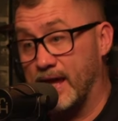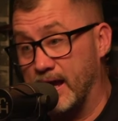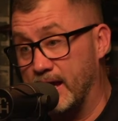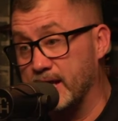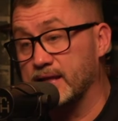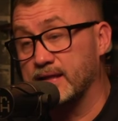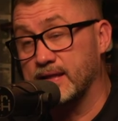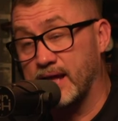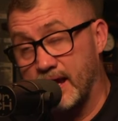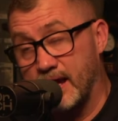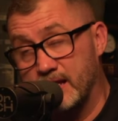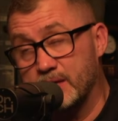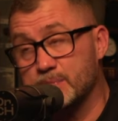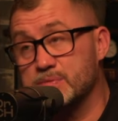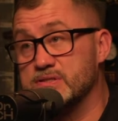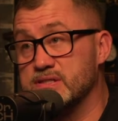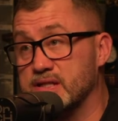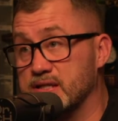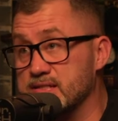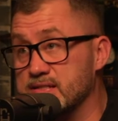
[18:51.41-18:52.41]
Hey, eighty
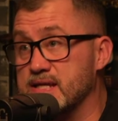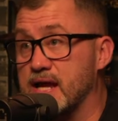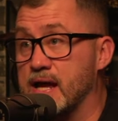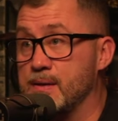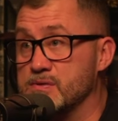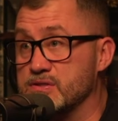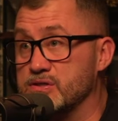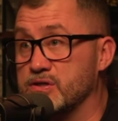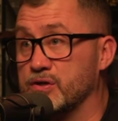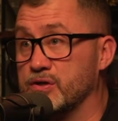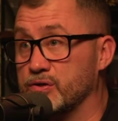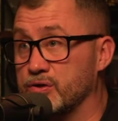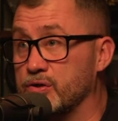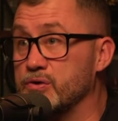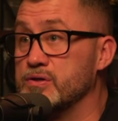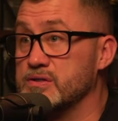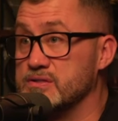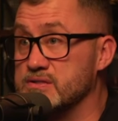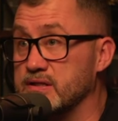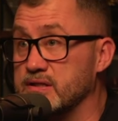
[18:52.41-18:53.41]
percent of the time is
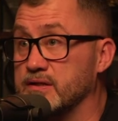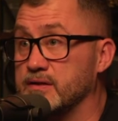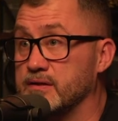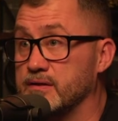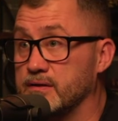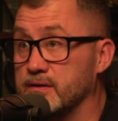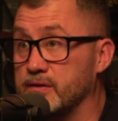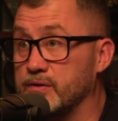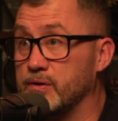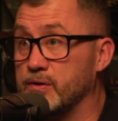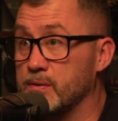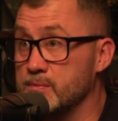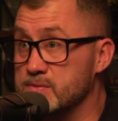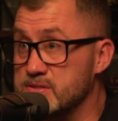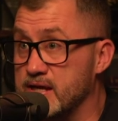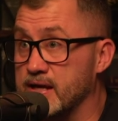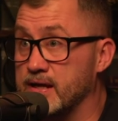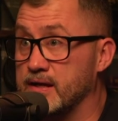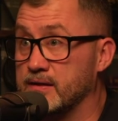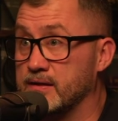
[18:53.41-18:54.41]
congruency. You know what I'm
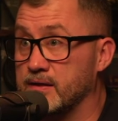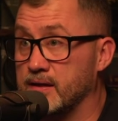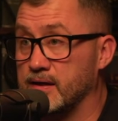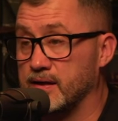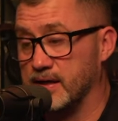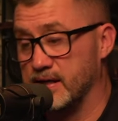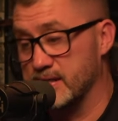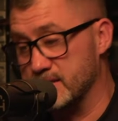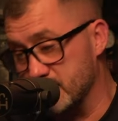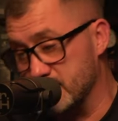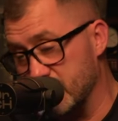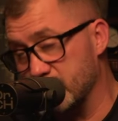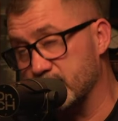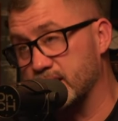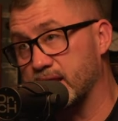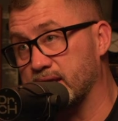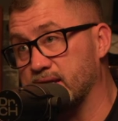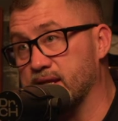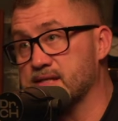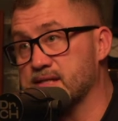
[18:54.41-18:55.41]
saying? Right. It's, it,
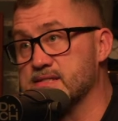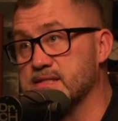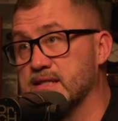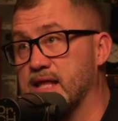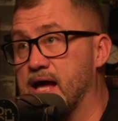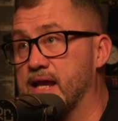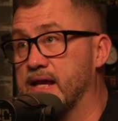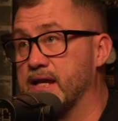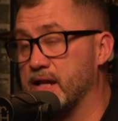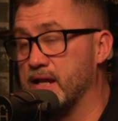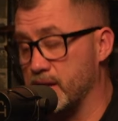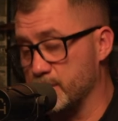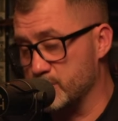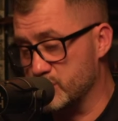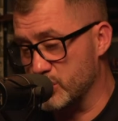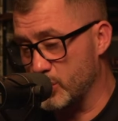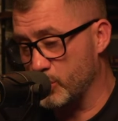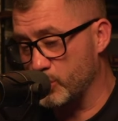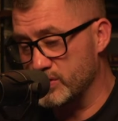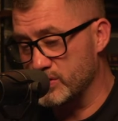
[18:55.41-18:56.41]
it, it's lining up.
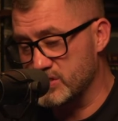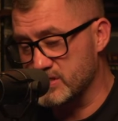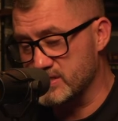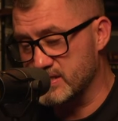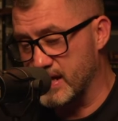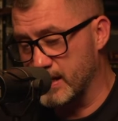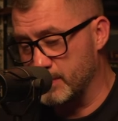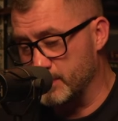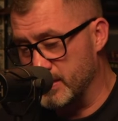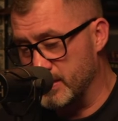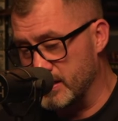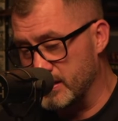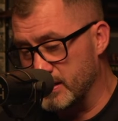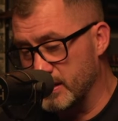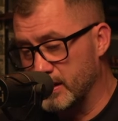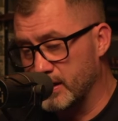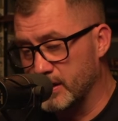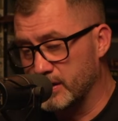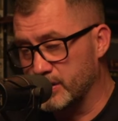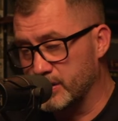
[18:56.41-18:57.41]
So we just got to be
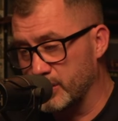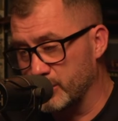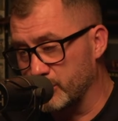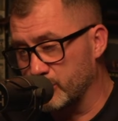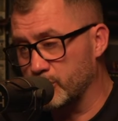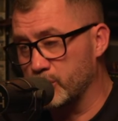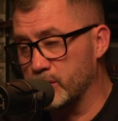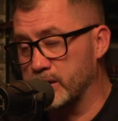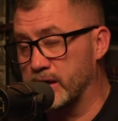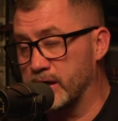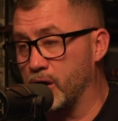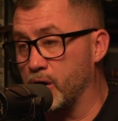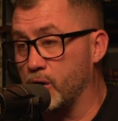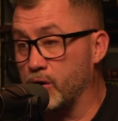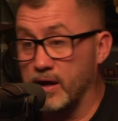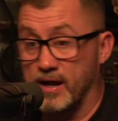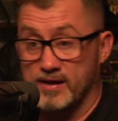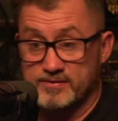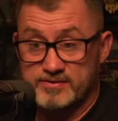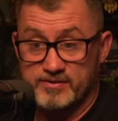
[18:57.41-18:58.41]
congruent in our
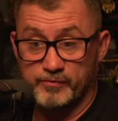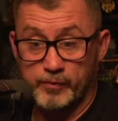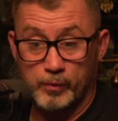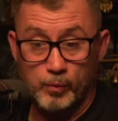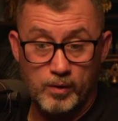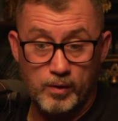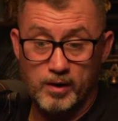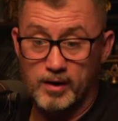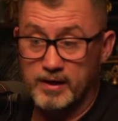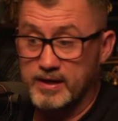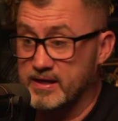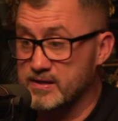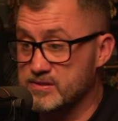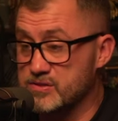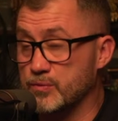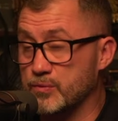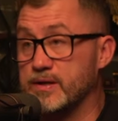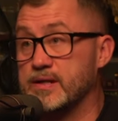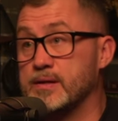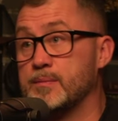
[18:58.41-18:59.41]
lives. If we want our kids
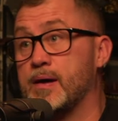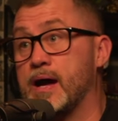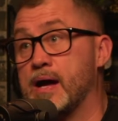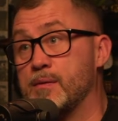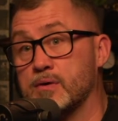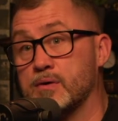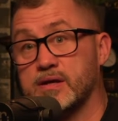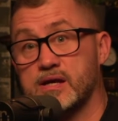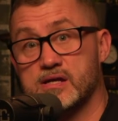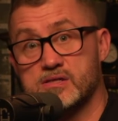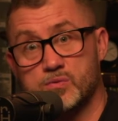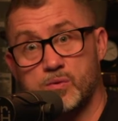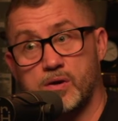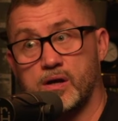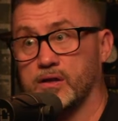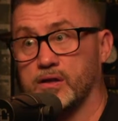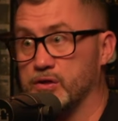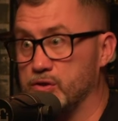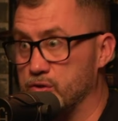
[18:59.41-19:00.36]
to read the Bible, guess what?